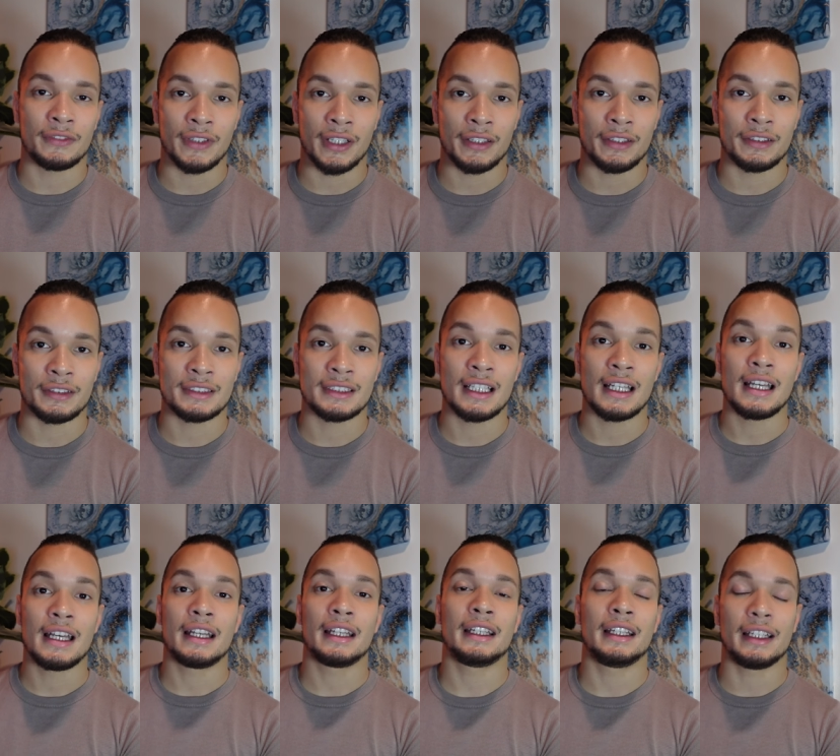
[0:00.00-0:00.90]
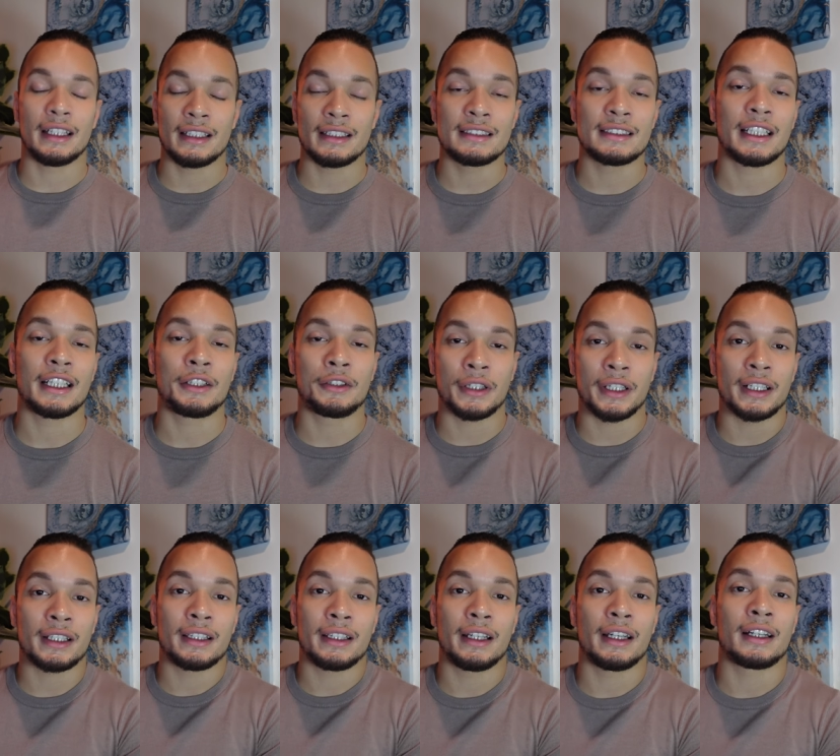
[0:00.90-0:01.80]
of others. He is a
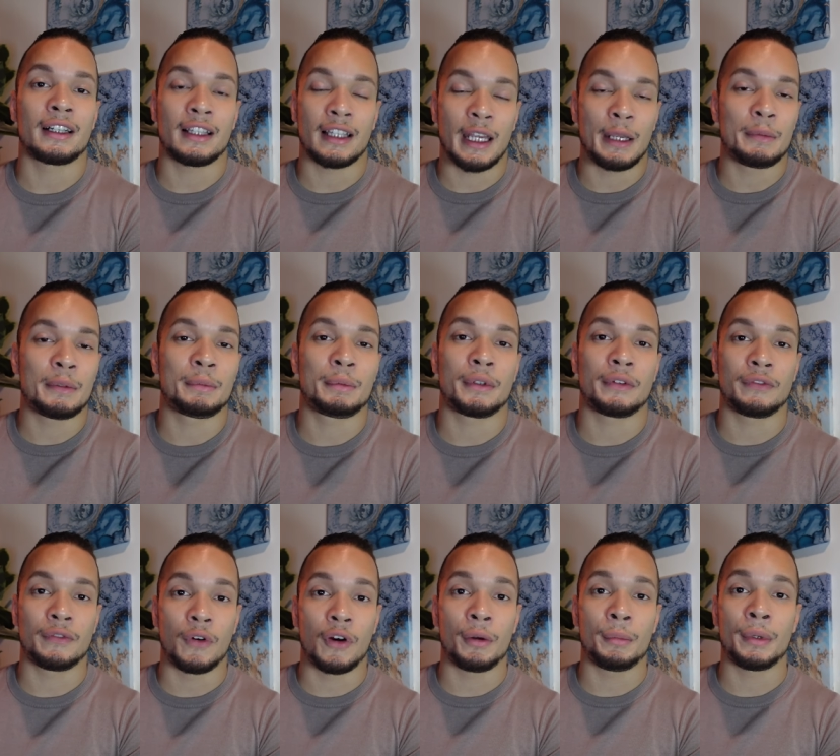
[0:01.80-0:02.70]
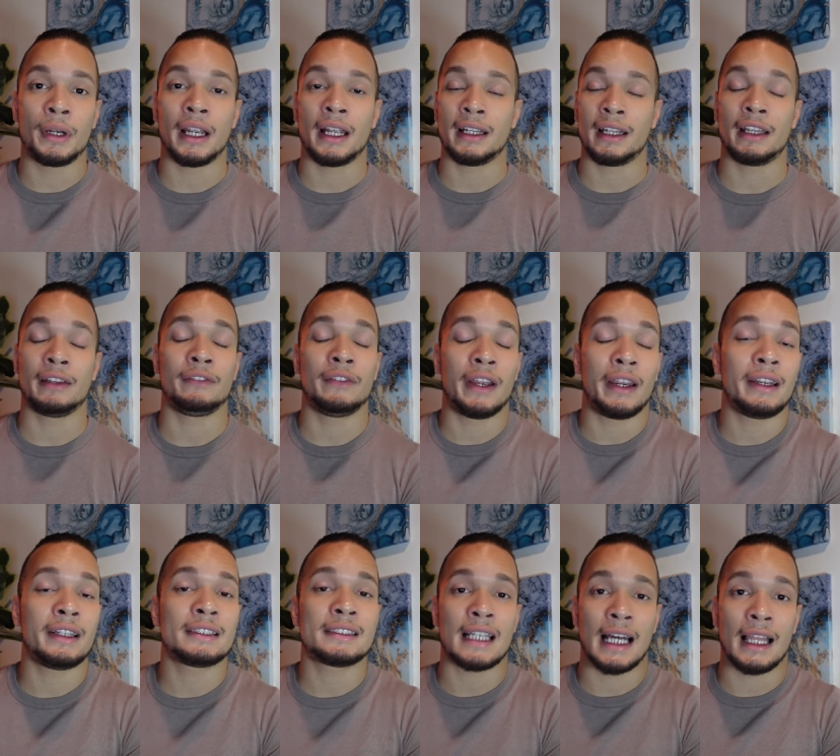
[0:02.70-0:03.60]
critically acclaimed performer and a
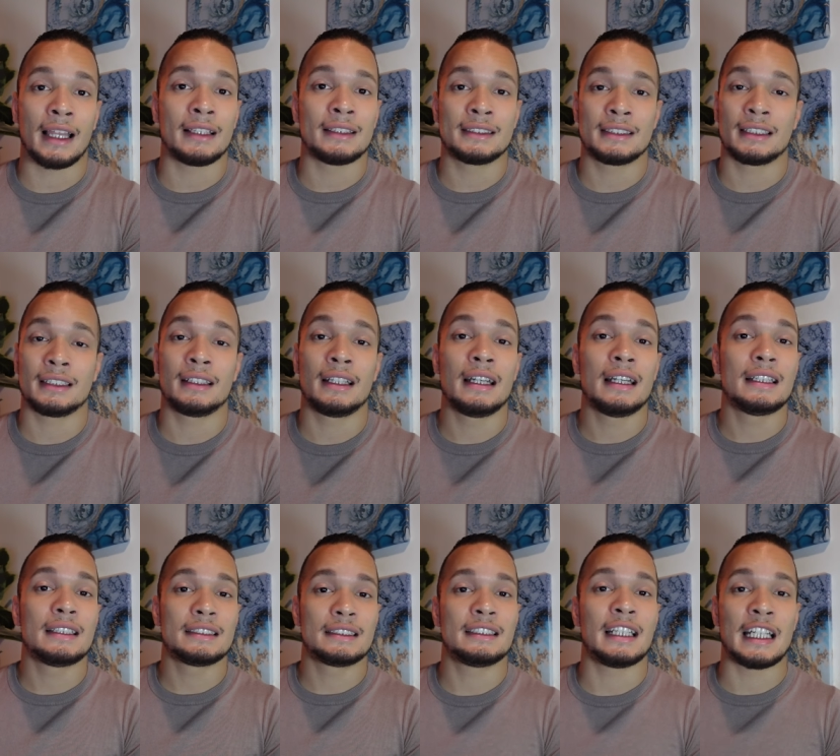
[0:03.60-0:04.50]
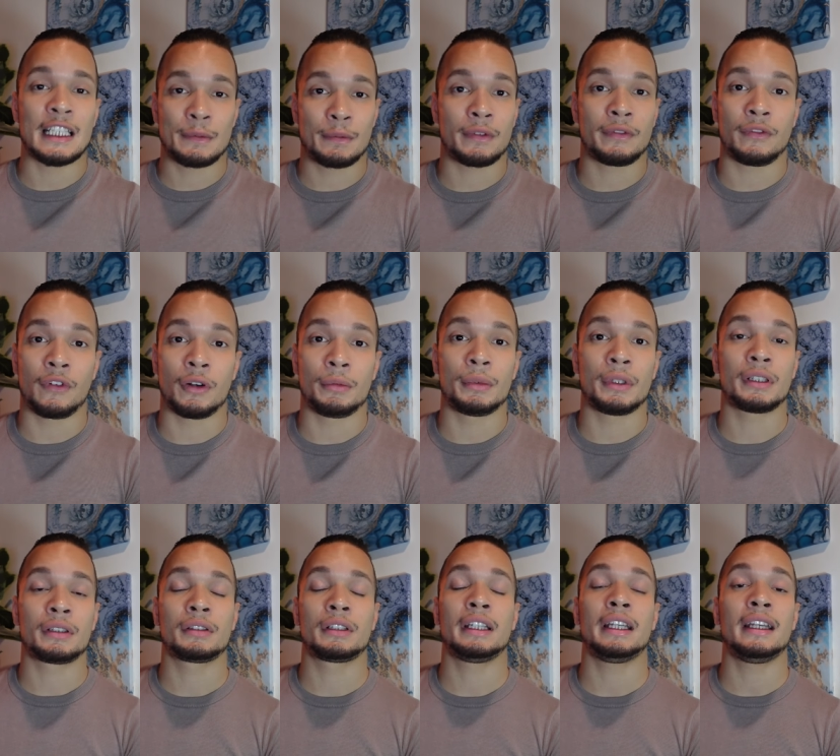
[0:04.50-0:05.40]
very talented stage
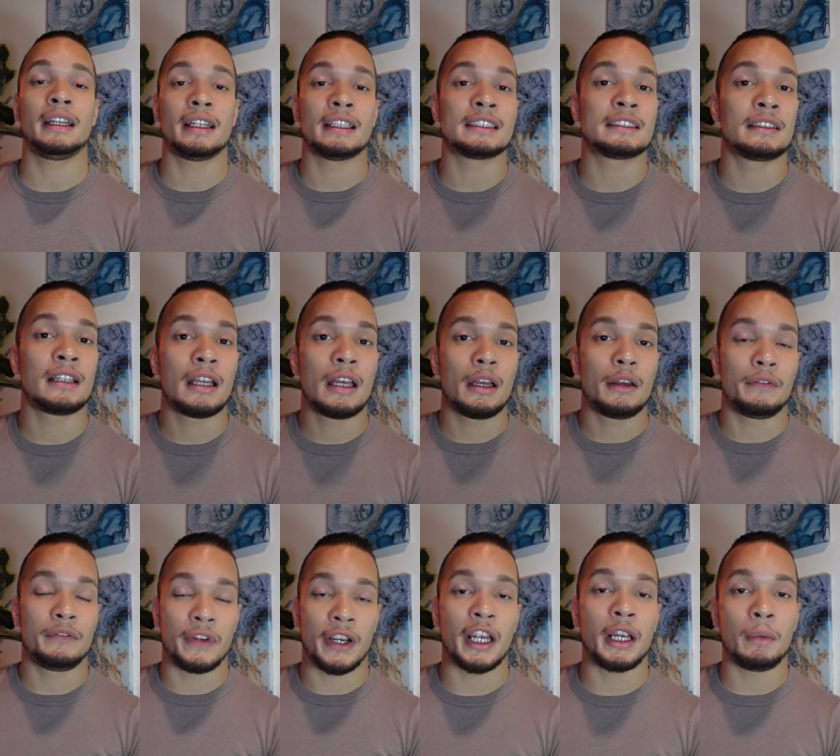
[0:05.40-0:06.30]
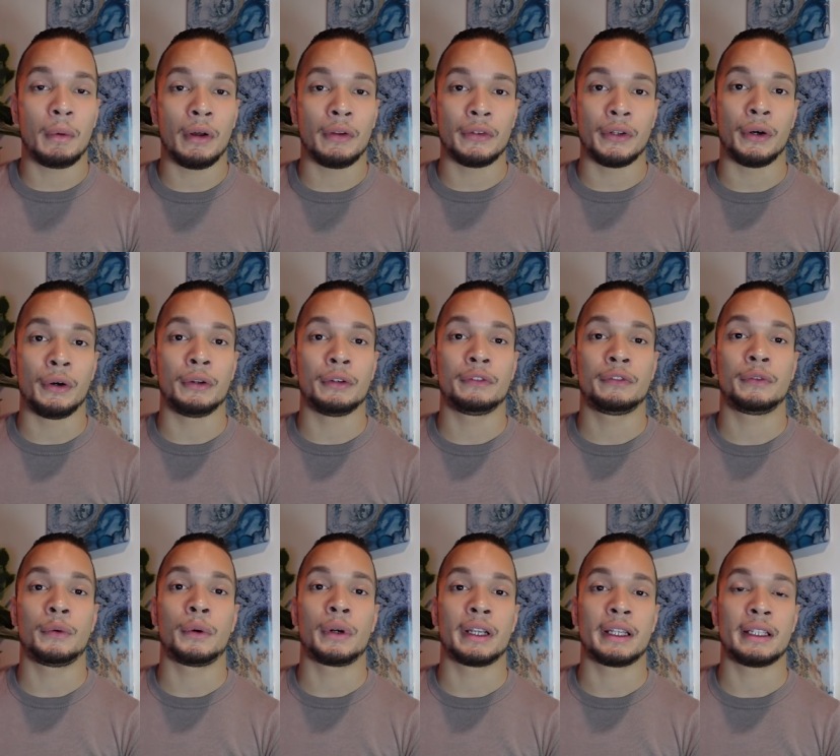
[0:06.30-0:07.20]
performer. He is very well known for